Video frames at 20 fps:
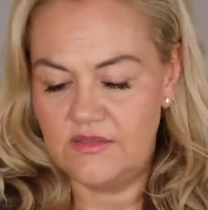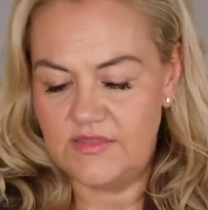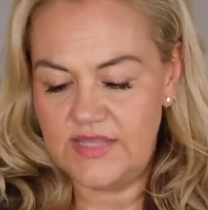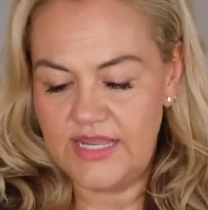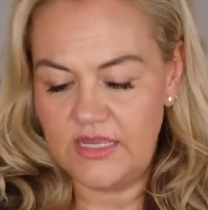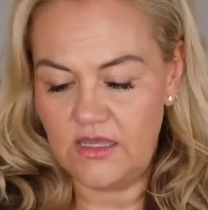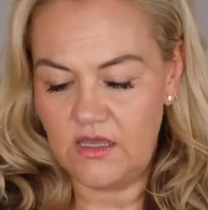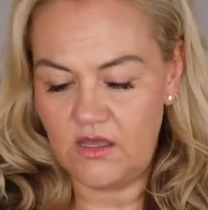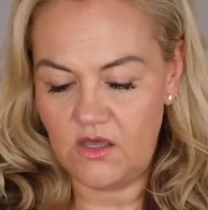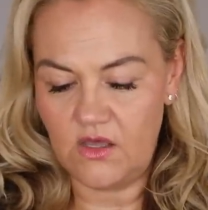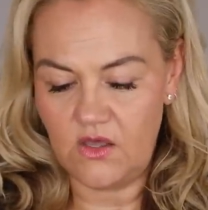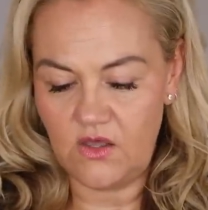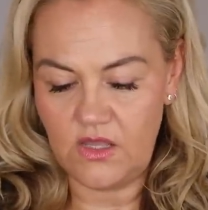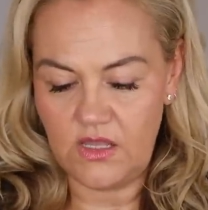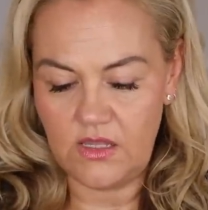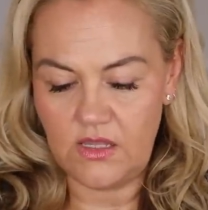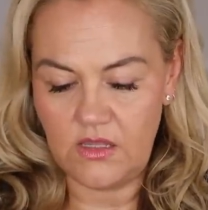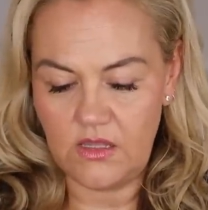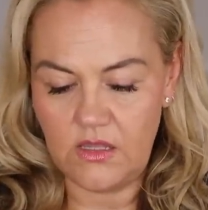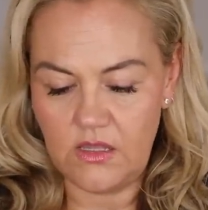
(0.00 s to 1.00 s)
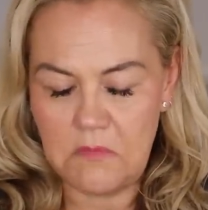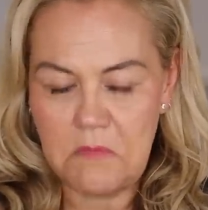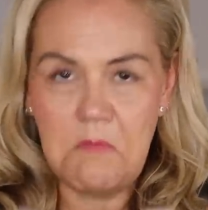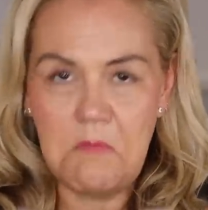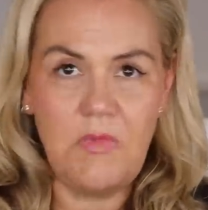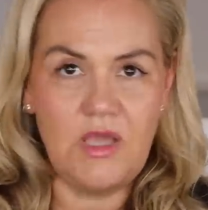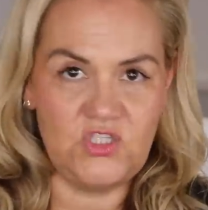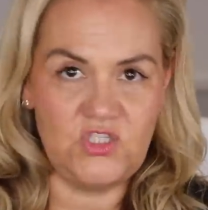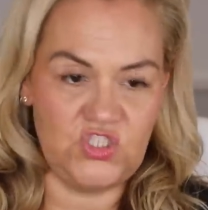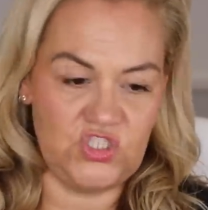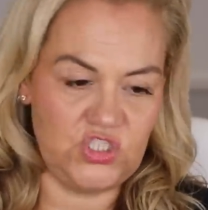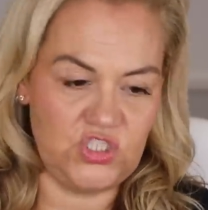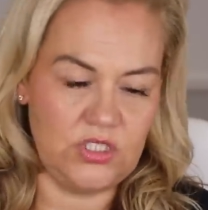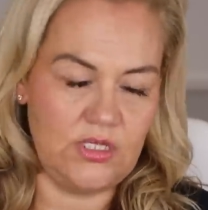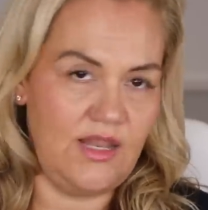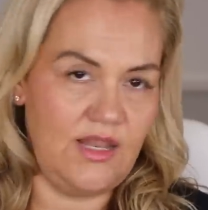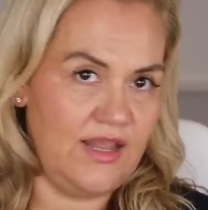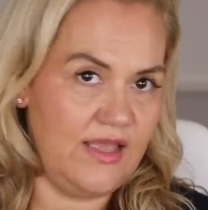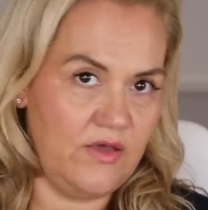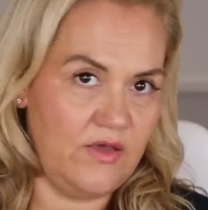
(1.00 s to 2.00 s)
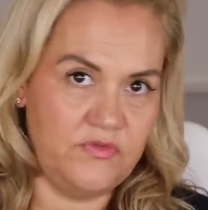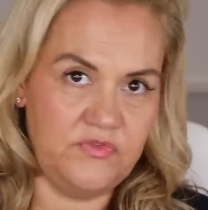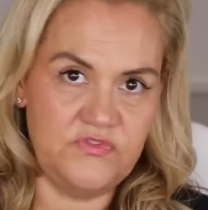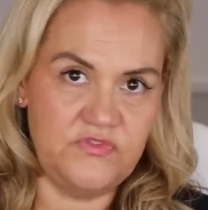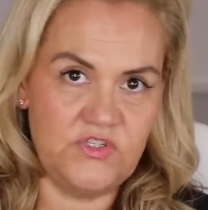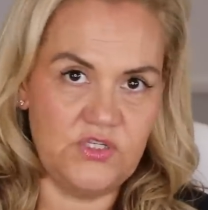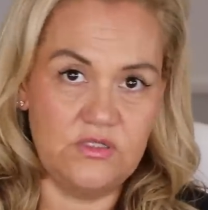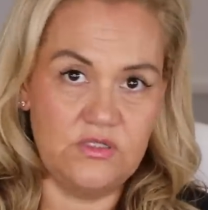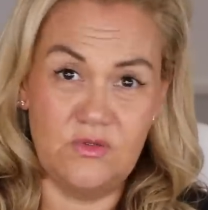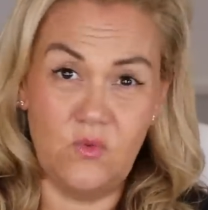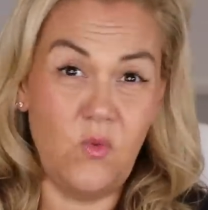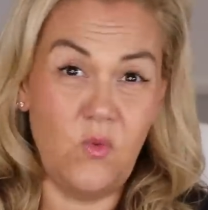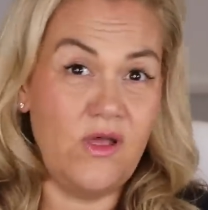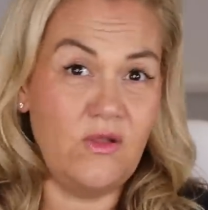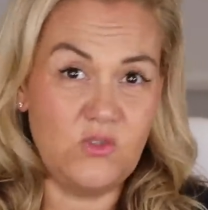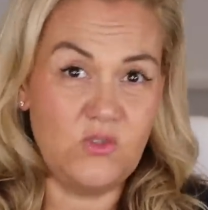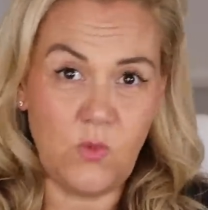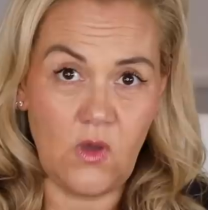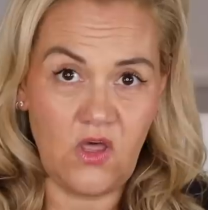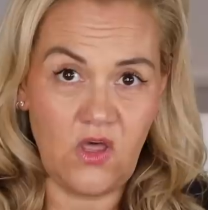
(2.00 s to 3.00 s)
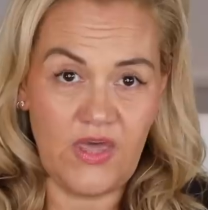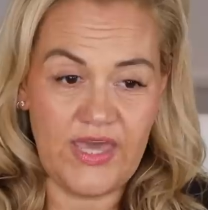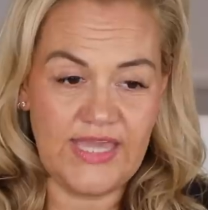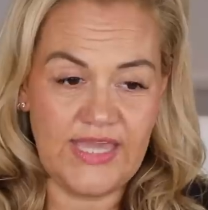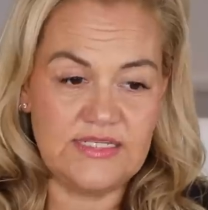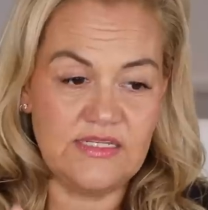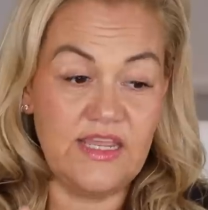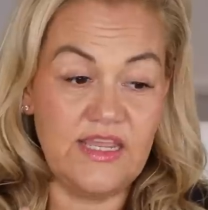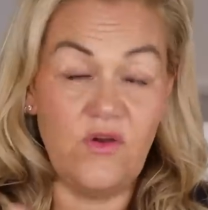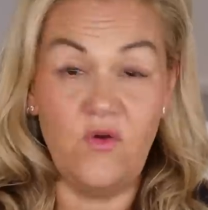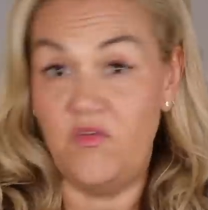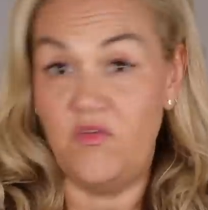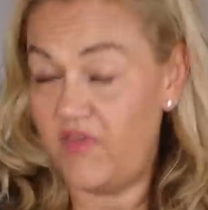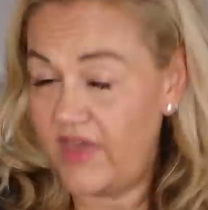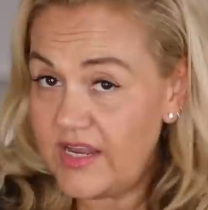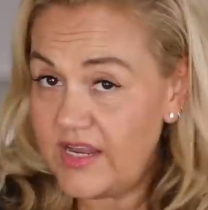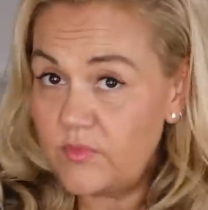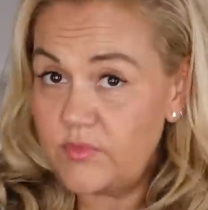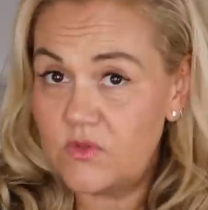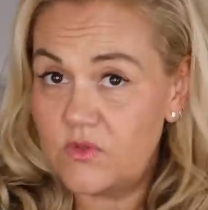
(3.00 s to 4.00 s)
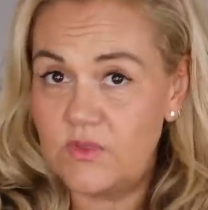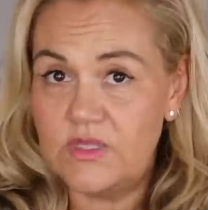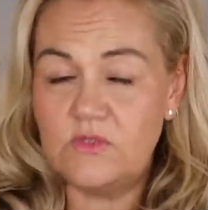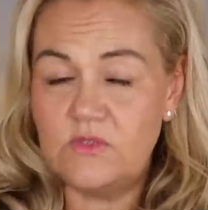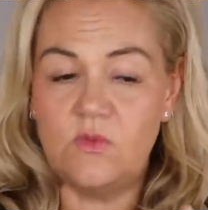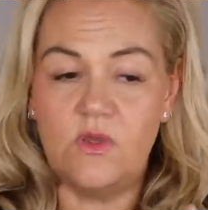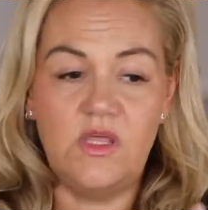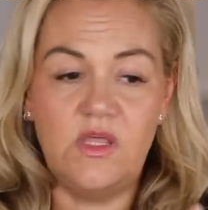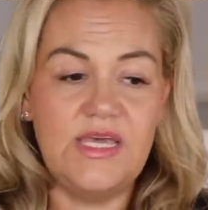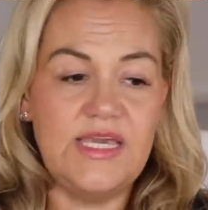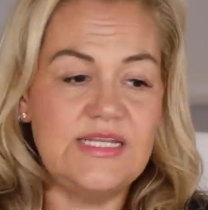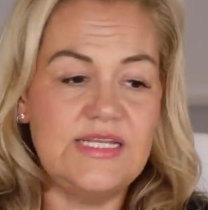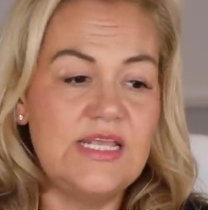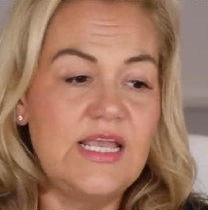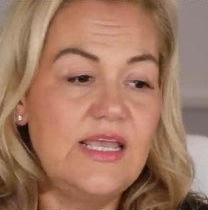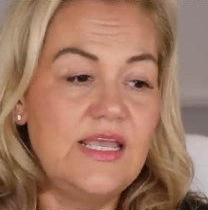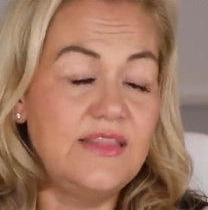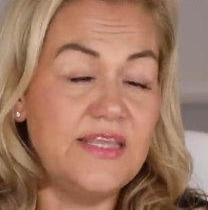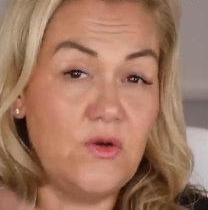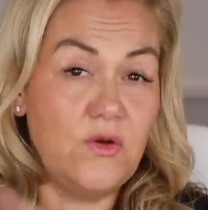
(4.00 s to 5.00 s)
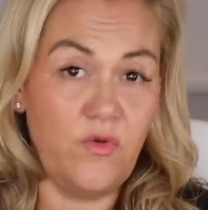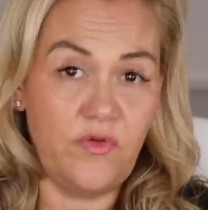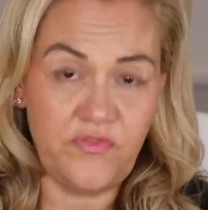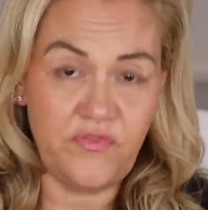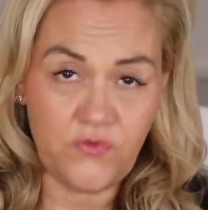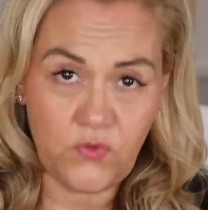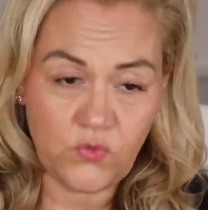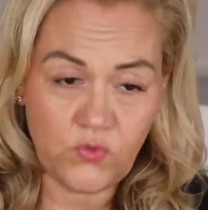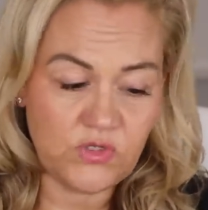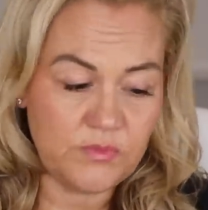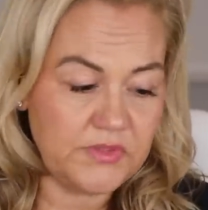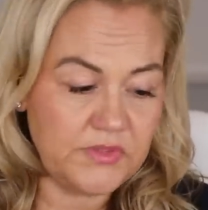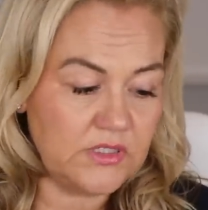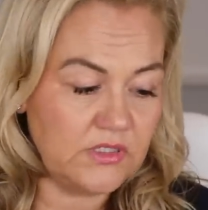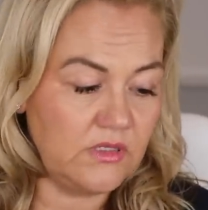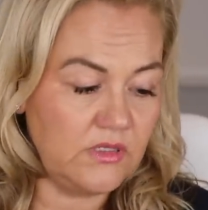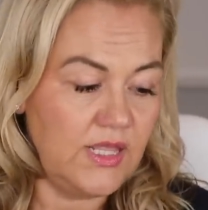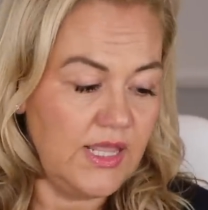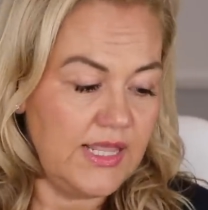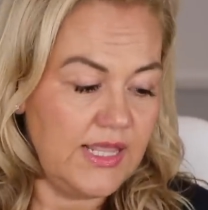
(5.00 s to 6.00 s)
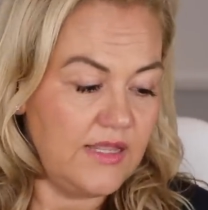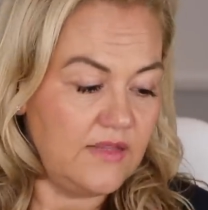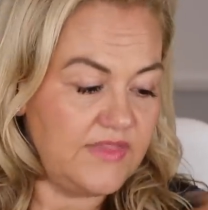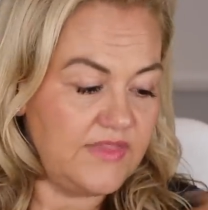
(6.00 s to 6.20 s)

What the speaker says: They are much loved worldwide. They are available worldwide. They are affordable.